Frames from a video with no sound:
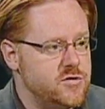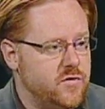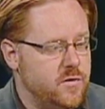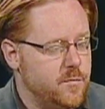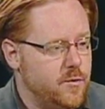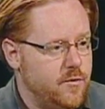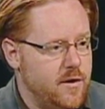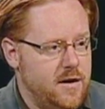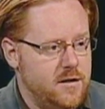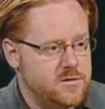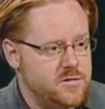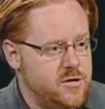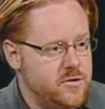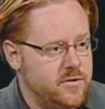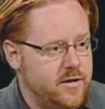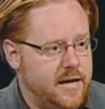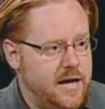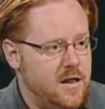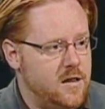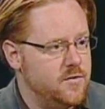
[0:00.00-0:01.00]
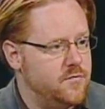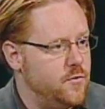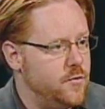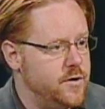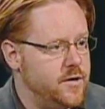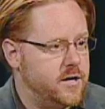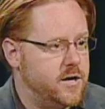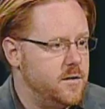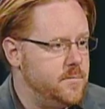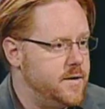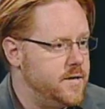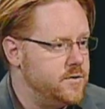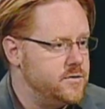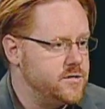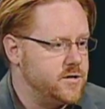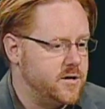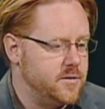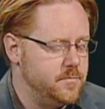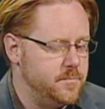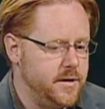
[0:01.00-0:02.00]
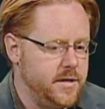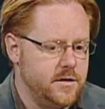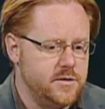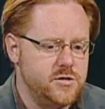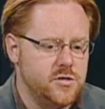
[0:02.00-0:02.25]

from around Southern California come here to compete.